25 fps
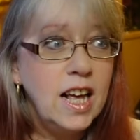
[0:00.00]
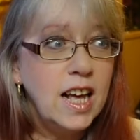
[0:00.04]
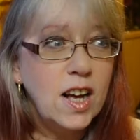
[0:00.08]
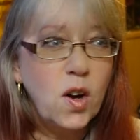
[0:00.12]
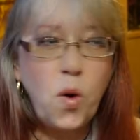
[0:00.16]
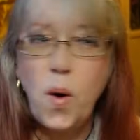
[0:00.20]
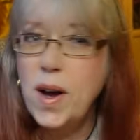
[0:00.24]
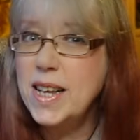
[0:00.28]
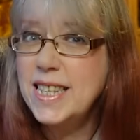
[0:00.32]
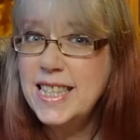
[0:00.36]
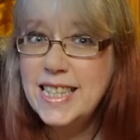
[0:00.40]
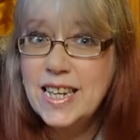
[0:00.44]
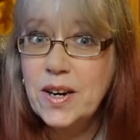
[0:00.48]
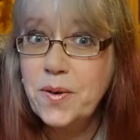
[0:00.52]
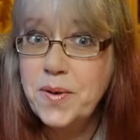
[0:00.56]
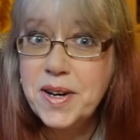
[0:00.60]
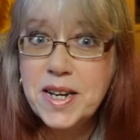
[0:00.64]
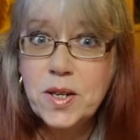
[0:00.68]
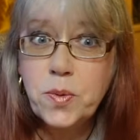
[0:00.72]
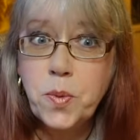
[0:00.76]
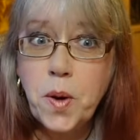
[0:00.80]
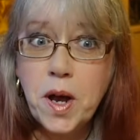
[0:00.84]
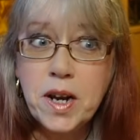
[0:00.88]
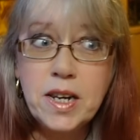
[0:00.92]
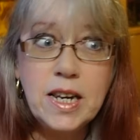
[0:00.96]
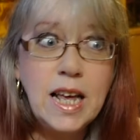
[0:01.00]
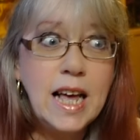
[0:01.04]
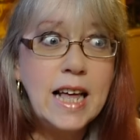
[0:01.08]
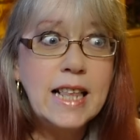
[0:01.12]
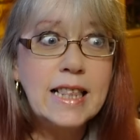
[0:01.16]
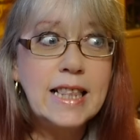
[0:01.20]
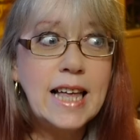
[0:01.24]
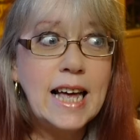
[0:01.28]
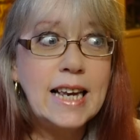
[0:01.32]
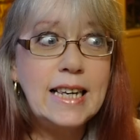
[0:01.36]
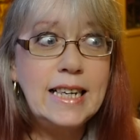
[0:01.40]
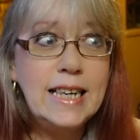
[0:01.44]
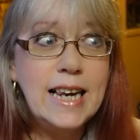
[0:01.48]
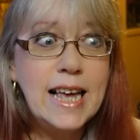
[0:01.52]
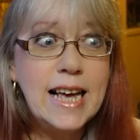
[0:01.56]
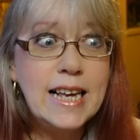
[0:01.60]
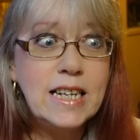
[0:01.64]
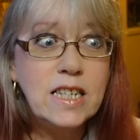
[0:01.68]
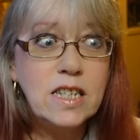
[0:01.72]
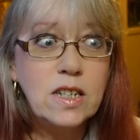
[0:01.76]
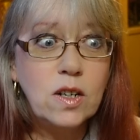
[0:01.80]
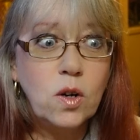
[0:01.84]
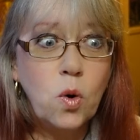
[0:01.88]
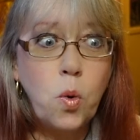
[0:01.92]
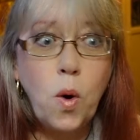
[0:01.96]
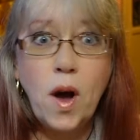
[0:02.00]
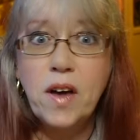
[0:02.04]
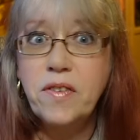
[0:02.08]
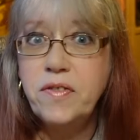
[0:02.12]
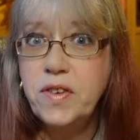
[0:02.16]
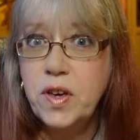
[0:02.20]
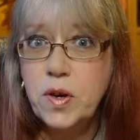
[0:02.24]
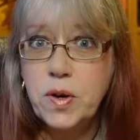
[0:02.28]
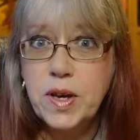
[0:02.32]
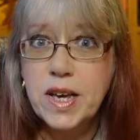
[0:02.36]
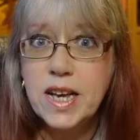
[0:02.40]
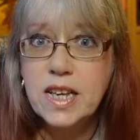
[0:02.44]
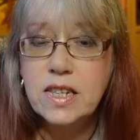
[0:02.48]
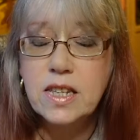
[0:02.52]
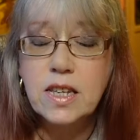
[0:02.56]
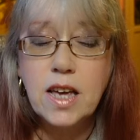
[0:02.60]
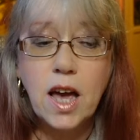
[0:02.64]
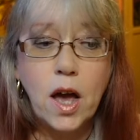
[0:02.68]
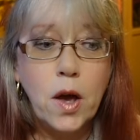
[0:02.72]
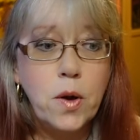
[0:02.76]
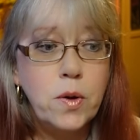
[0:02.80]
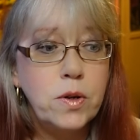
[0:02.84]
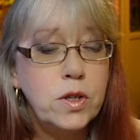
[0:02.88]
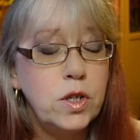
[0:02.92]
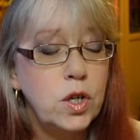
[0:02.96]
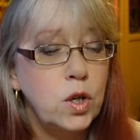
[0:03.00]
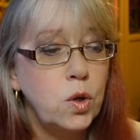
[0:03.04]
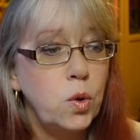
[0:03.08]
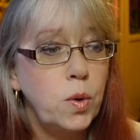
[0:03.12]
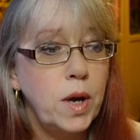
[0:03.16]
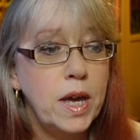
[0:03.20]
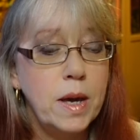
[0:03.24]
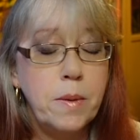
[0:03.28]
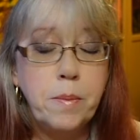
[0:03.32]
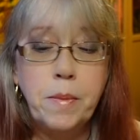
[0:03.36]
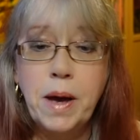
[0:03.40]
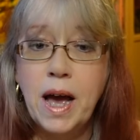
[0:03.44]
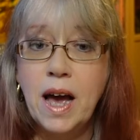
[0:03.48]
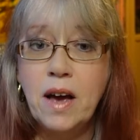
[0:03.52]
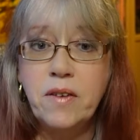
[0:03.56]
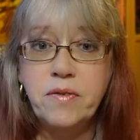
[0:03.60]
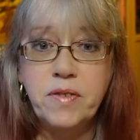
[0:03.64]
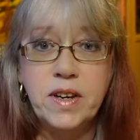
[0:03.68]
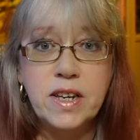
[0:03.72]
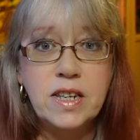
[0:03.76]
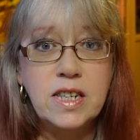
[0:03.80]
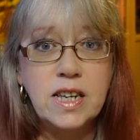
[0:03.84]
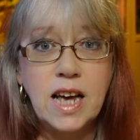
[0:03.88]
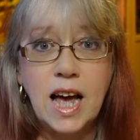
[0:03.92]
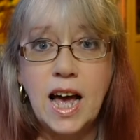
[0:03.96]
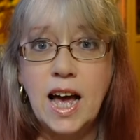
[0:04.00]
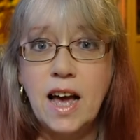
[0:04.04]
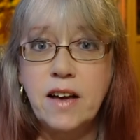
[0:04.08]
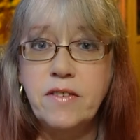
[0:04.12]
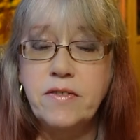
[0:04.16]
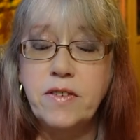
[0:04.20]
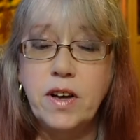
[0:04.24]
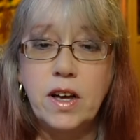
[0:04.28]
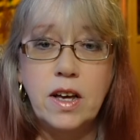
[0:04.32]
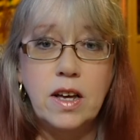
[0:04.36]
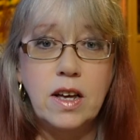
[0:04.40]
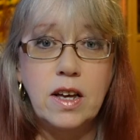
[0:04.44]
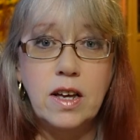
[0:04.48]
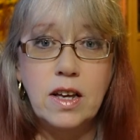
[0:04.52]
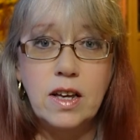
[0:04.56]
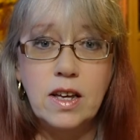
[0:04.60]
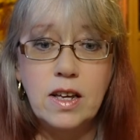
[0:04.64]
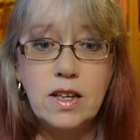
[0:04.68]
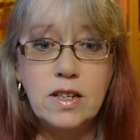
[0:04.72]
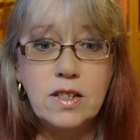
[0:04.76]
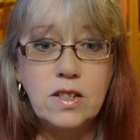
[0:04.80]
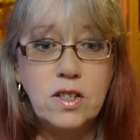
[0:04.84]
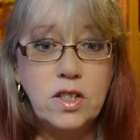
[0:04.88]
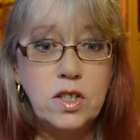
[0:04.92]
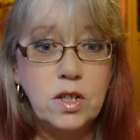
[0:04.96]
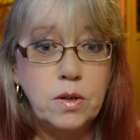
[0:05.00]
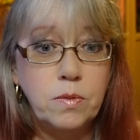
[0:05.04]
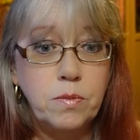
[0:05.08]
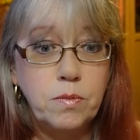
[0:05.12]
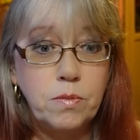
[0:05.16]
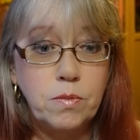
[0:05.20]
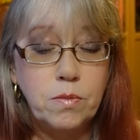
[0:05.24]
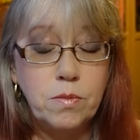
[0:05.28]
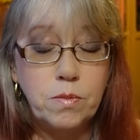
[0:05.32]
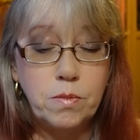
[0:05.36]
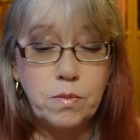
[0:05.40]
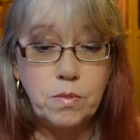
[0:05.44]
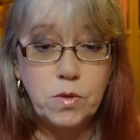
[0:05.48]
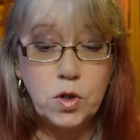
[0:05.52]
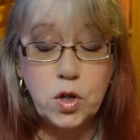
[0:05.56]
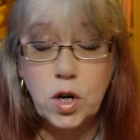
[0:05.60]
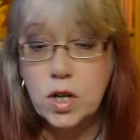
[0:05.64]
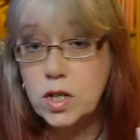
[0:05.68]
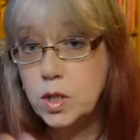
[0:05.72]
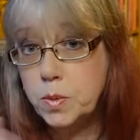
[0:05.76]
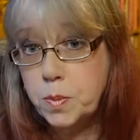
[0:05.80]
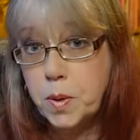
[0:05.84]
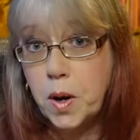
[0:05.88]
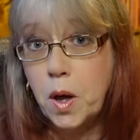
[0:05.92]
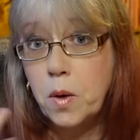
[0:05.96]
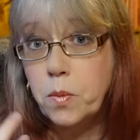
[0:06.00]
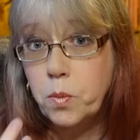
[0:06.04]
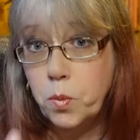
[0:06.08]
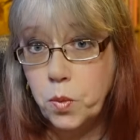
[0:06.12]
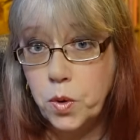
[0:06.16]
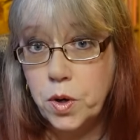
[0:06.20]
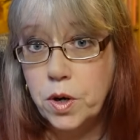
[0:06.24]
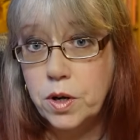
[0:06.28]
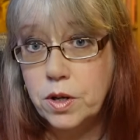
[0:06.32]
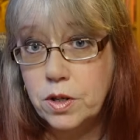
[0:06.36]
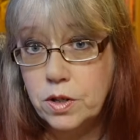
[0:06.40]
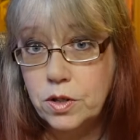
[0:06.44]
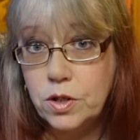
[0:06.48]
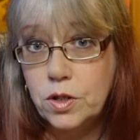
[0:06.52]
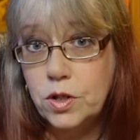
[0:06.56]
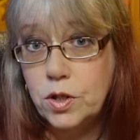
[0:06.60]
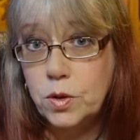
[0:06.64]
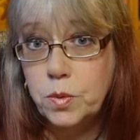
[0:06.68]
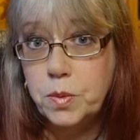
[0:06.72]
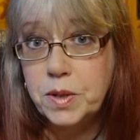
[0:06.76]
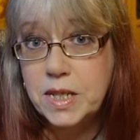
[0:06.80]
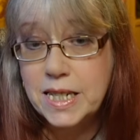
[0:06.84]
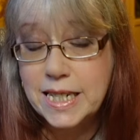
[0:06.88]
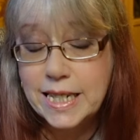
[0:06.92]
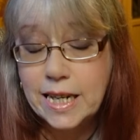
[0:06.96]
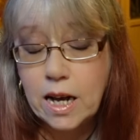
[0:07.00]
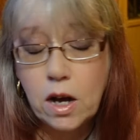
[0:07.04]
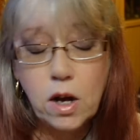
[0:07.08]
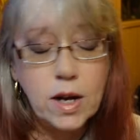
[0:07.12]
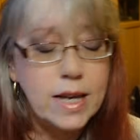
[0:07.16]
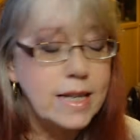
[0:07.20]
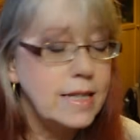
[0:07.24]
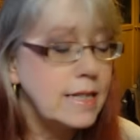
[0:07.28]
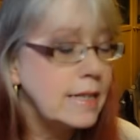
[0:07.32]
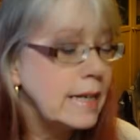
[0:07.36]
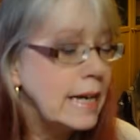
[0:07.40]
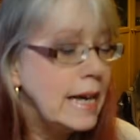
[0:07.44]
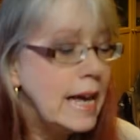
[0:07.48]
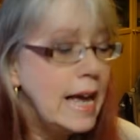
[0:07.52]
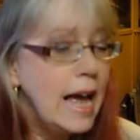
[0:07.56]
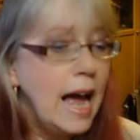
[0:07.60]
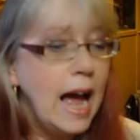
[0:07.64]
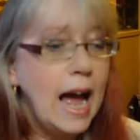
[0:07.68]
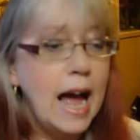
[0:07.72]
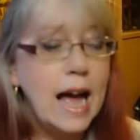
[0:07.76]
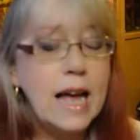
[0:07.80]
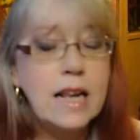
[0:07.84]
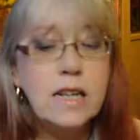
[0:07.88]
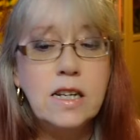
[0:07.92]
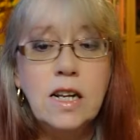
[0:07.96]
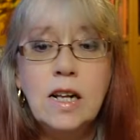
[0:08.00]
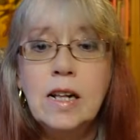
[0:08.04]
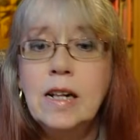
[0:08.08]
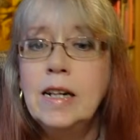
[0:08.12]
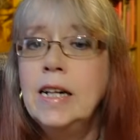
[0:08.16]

quite a serious one, that led quite a few years ago to him having to have some transplant work to do with his eyes. And